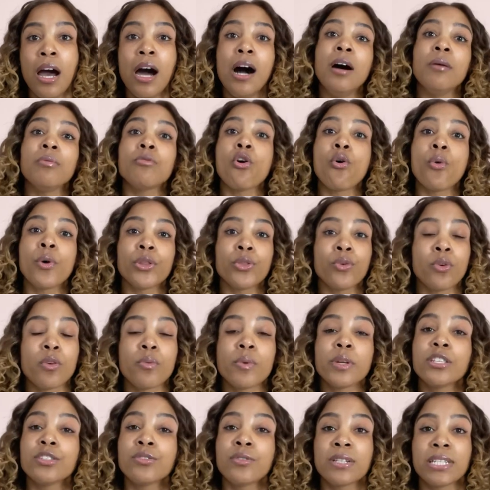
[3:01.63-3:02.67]
um, going through a
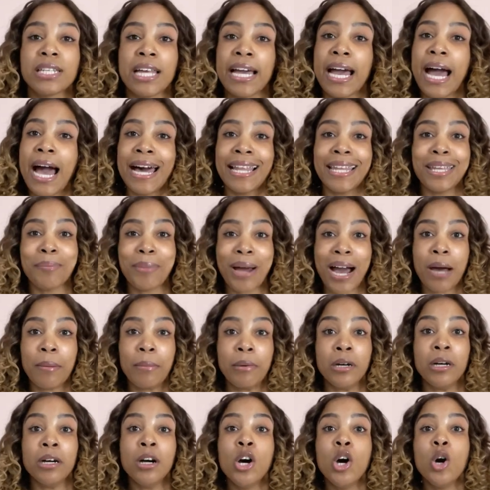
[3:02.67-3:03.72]
resource like
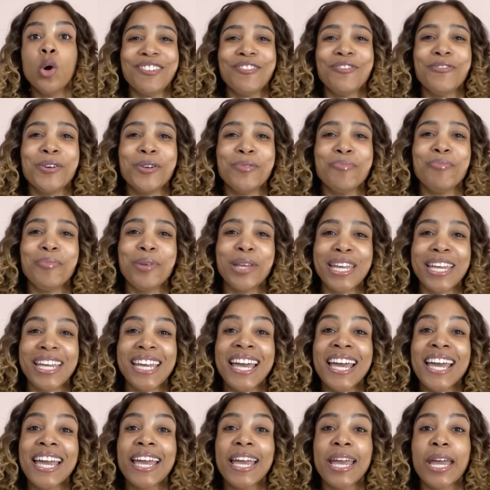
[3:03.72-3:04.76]
Alibaba, would be
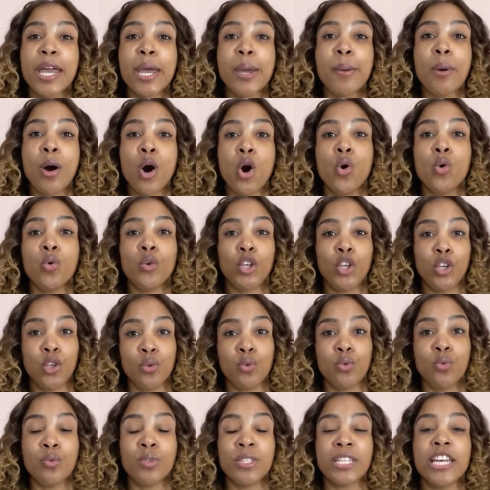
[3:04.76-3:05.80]
M O
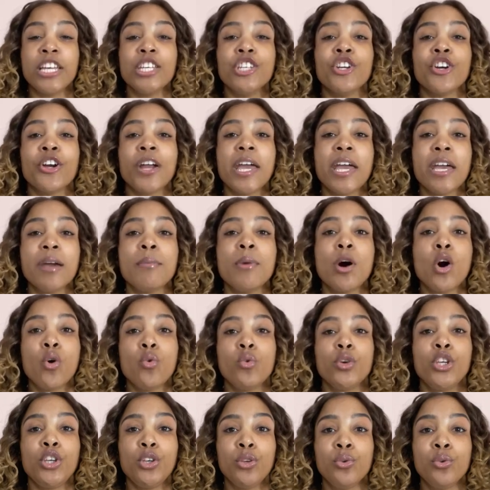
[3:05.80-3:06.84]
Qs. And your M O
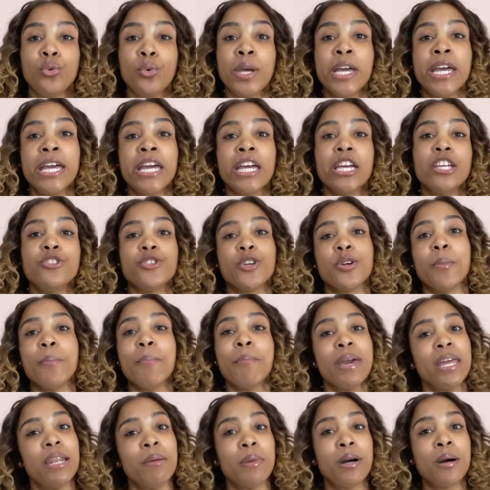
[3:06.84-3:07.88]
Q is your
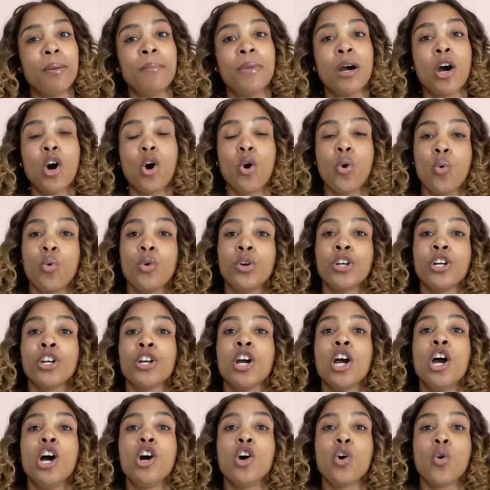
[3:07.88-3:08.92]
minimum
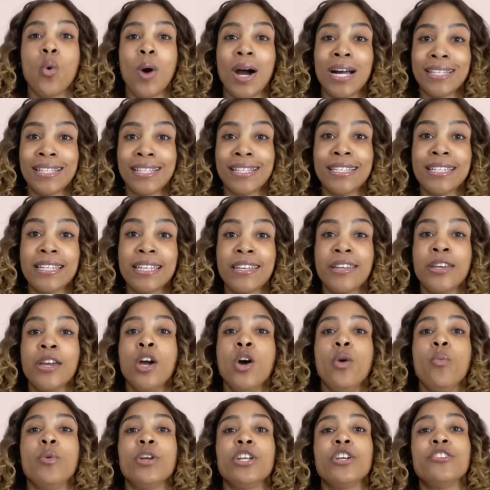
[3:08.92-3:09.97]
order quantity.
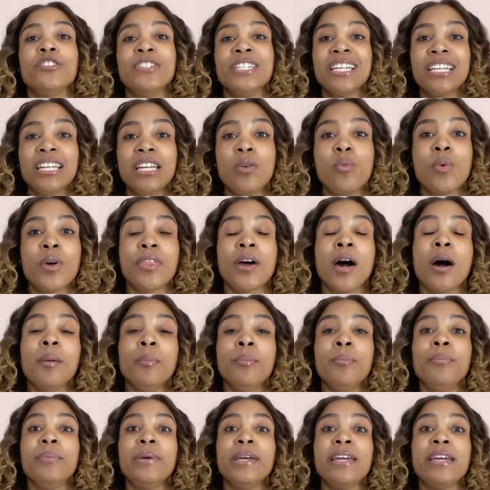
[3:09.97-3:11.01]
When you're dealing with a
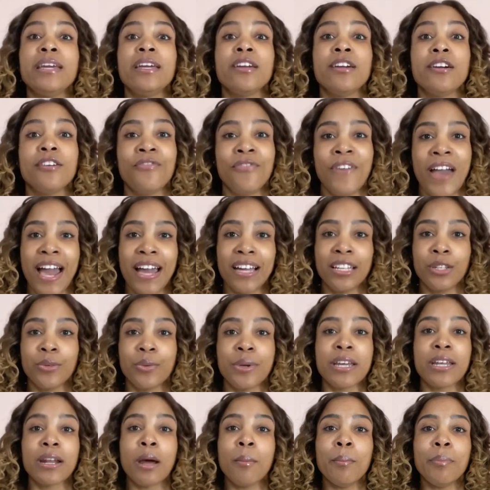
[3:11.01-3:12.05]
big factory
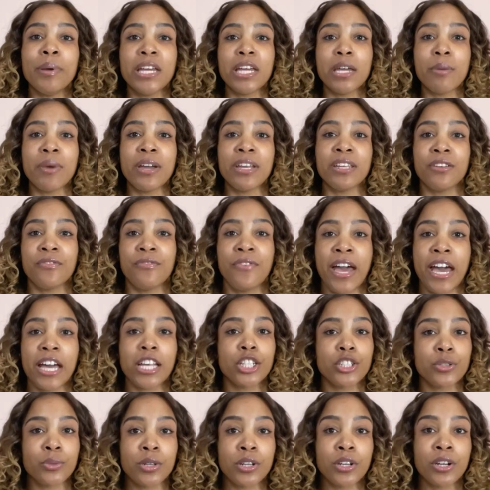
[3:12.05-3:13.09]
and a big
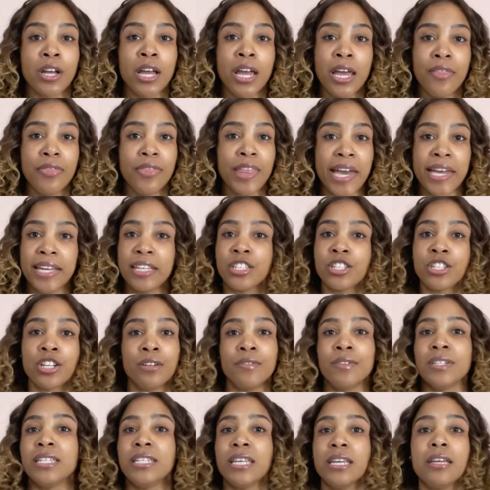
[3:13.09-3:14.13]
manufacturer that is
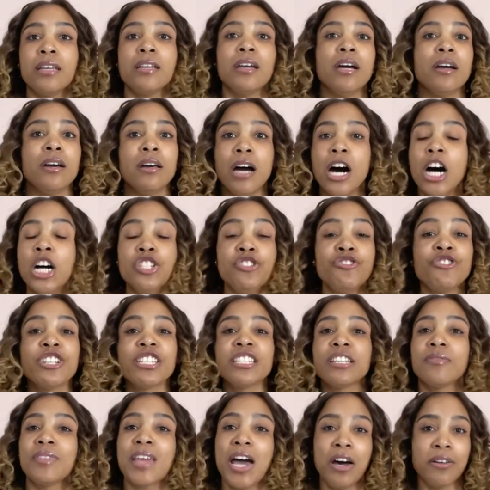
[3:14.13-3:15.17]
servicing hundreds
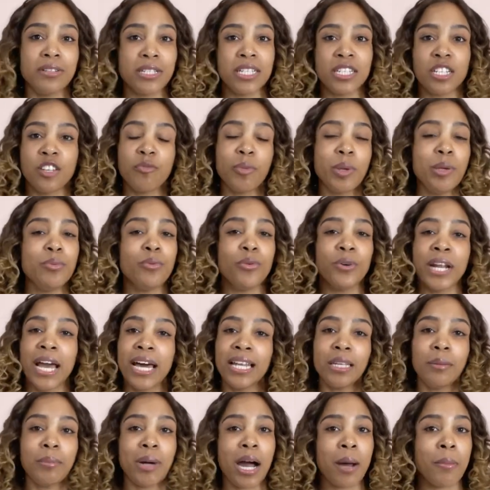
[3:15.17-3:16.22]
of thousands of people on
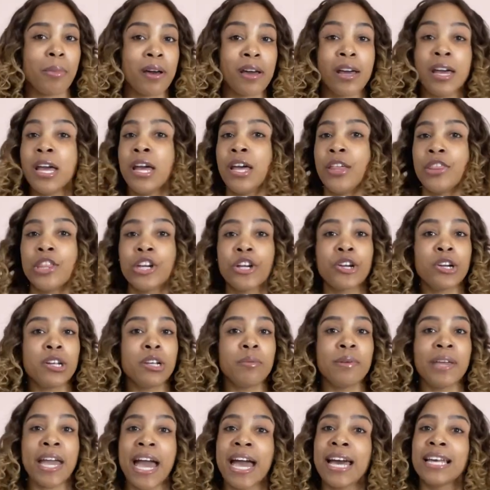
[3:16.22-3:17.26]
Alibaba, they're going to
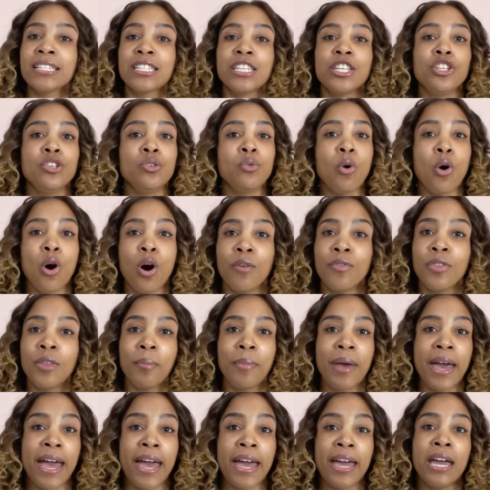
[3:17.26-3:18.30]
be asking you off the
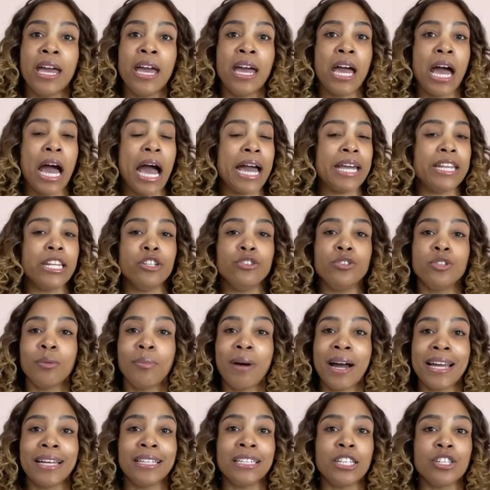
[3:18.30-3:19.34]
bat, I need you to
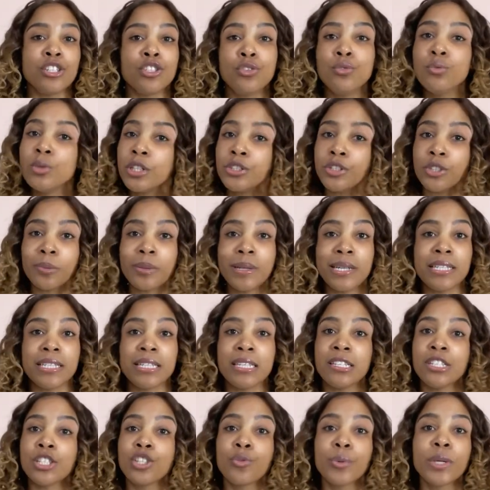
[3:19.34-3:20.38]
buy at least two hundred
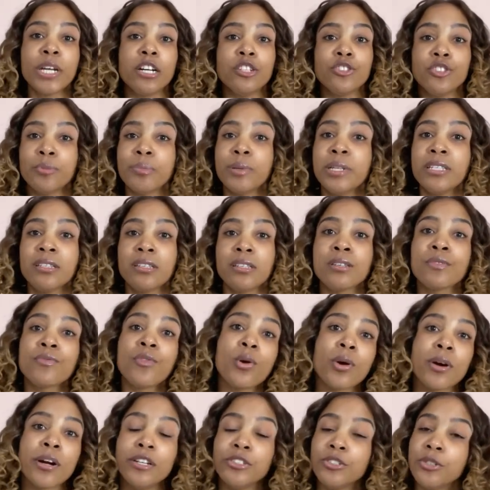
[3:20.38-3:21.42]
pieces, three hundred pieces,
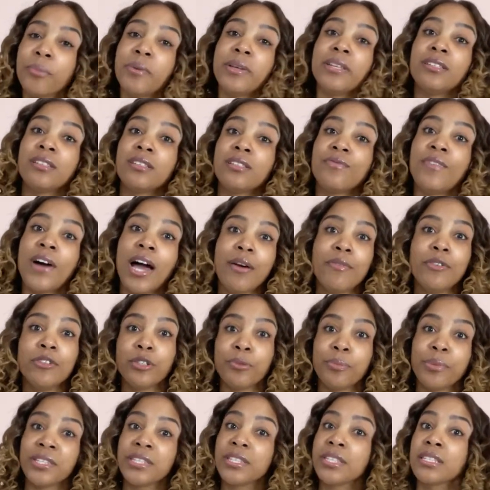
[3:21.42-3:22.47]
four hundred pieces, five hundred
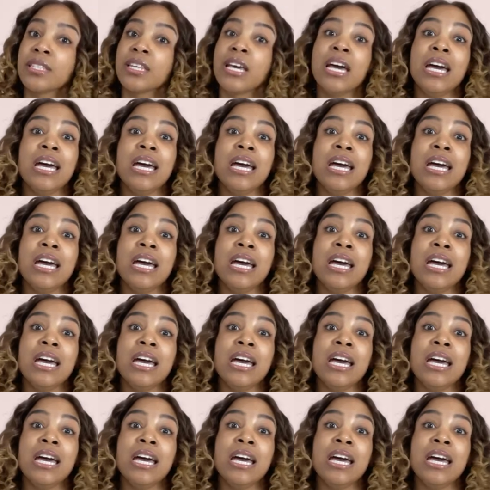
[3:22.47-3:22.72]
pieces,